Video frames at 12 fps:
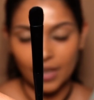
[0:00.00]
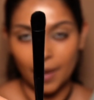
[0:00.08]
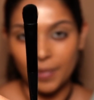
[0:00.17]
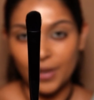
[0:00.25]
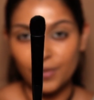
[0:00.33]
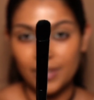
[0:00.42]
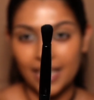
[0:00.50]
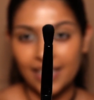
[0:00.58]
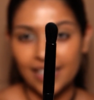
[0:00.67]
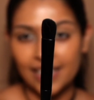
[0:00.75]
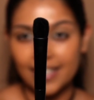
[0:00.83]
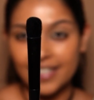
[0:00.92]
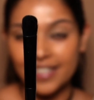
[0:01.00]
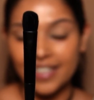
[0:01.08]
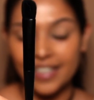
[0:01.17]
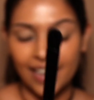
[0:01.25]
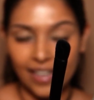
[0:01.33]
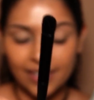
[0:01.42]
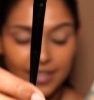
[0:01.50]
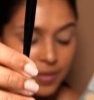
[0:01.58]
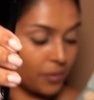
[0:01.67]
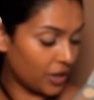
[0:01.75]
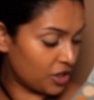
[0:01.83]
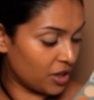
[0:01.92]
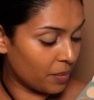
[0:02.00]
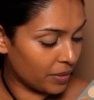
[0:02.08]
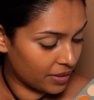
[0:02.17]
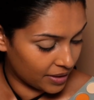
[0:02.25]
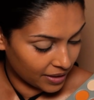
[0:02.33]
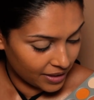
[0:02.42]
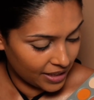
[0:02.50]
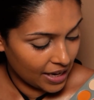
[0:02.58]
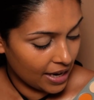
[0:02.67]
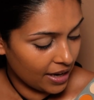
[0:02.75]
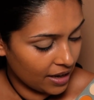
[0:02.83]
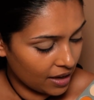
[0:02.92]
I'm using this NYX brush number 30.